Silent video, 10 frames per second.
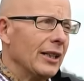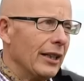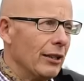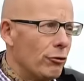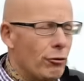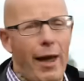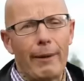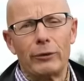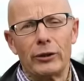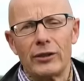
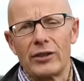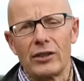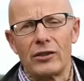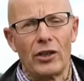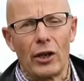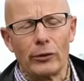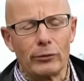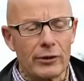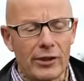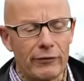entrapment zones,